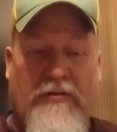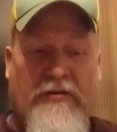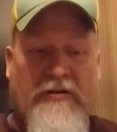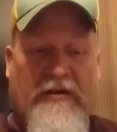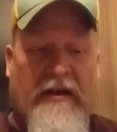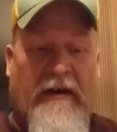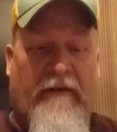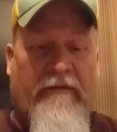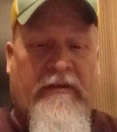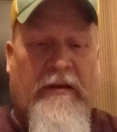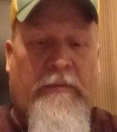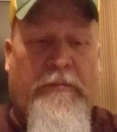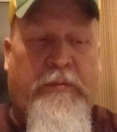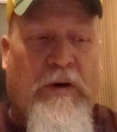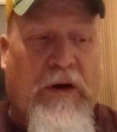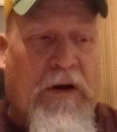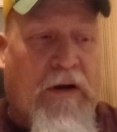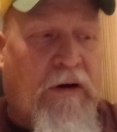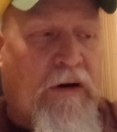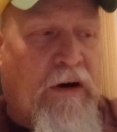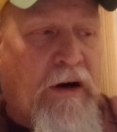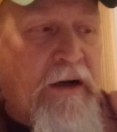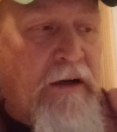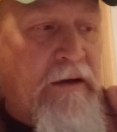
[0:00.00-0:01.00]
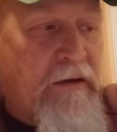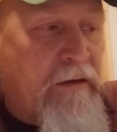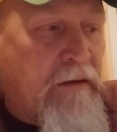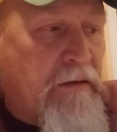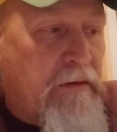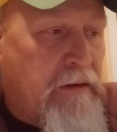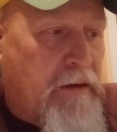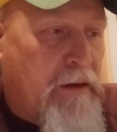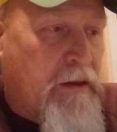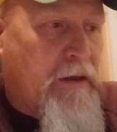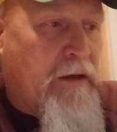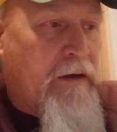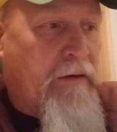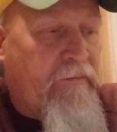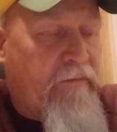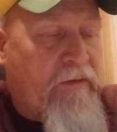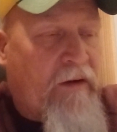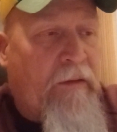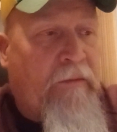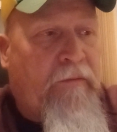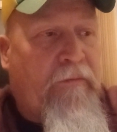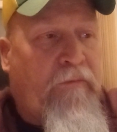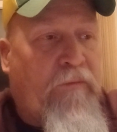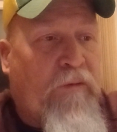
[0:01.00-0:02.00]
stuff they put on
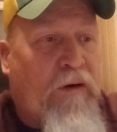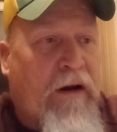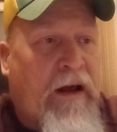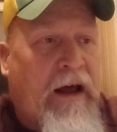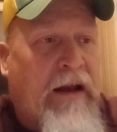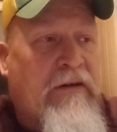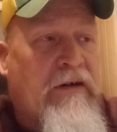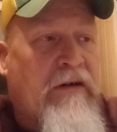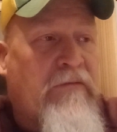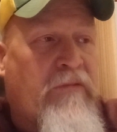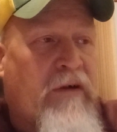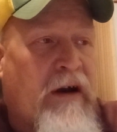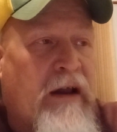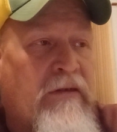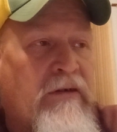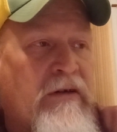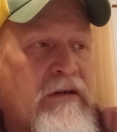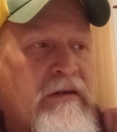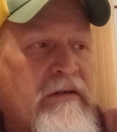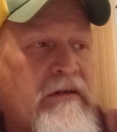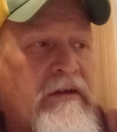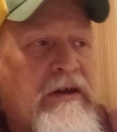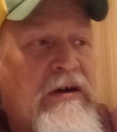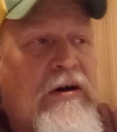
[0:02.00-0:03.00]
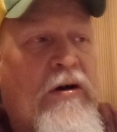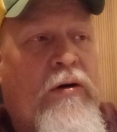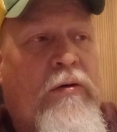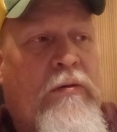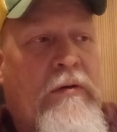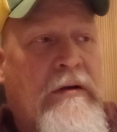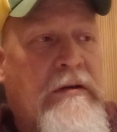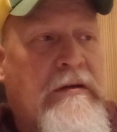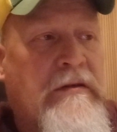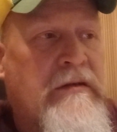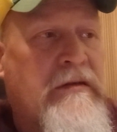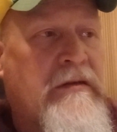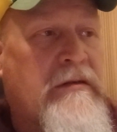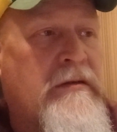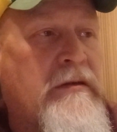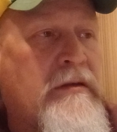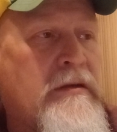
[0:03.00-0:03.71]
from what I looked when I looked at the old ones.